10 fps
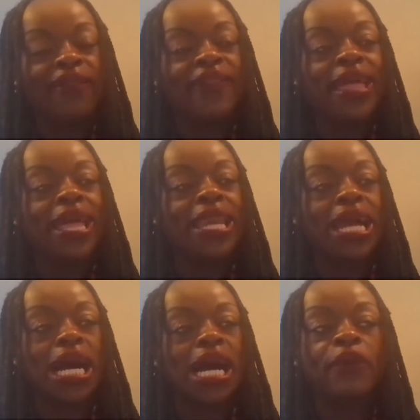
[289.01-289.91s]
And
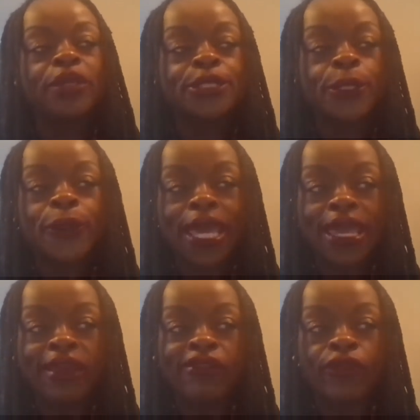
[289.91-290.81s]
then I was
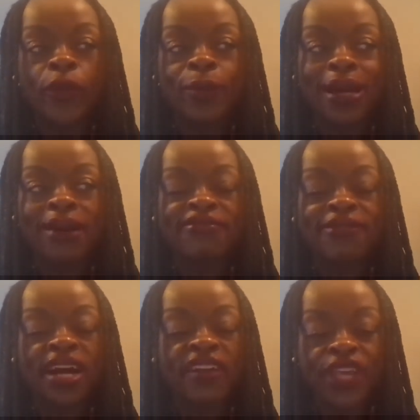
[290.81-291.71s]
okay for about
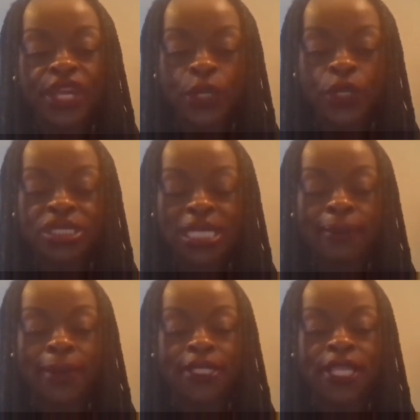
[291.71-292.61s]
5 years
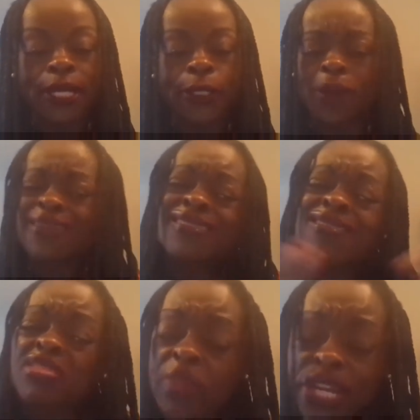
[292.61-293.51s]
and or
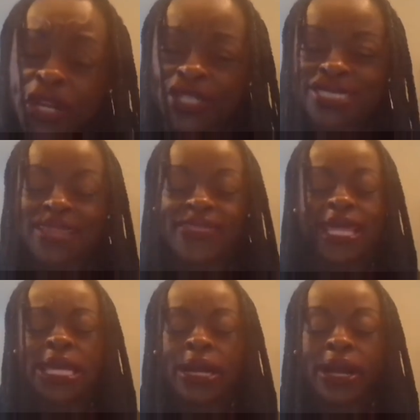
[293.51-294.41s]
3 years, I
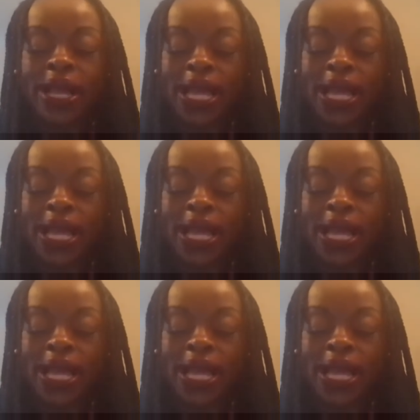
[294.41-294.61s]
think.